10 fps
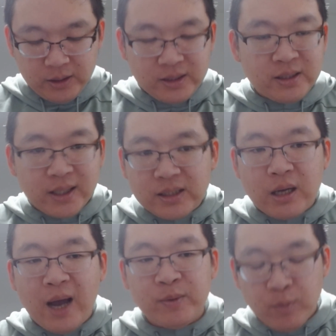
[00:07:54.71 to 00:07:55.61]
6
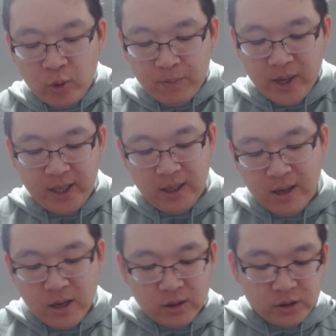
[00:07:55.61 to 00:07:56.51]
times more money.
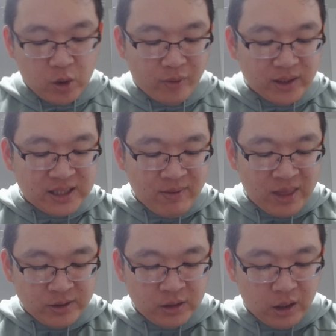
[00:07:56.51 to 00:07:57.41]
So with the
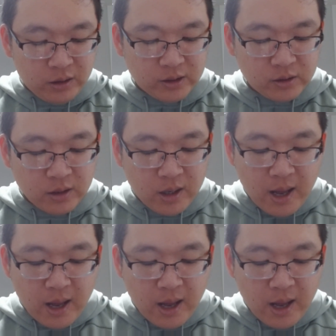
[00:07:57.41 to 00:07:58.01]
$7,000,